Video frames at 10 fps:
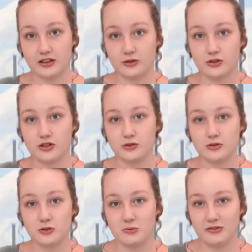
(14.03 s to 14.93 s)
through two
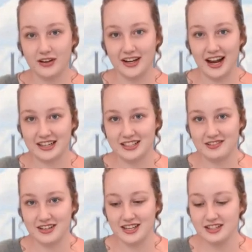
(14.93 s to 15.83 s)
super fun
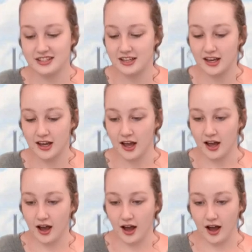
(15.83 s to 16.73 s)
activities
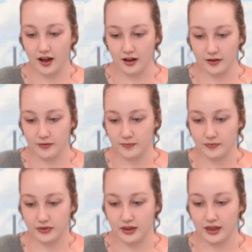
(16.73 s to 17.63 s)

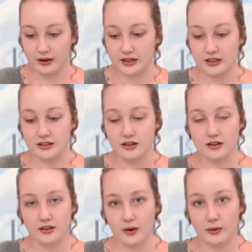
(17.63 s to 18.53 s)
that
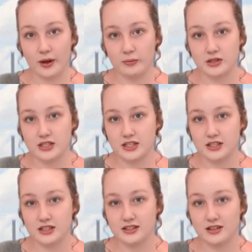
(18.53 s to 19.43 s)
will help to teach
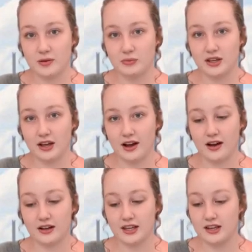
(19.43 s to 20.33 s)
us some
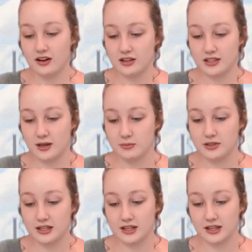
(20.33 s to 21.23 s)
key concepts
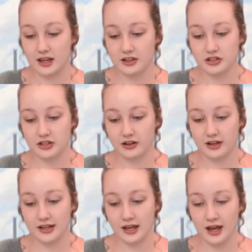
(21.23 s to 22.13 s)
in
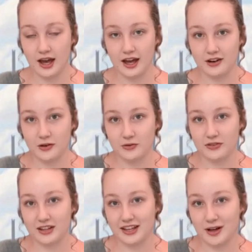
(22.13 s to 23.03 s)
engineering and
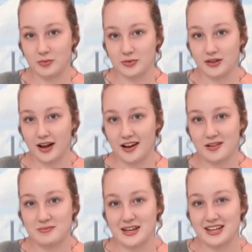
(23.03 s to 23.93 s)
hopefully help
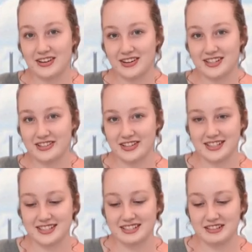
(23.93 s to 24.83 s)
pique your
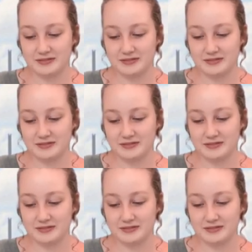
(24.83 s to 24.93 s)
interest.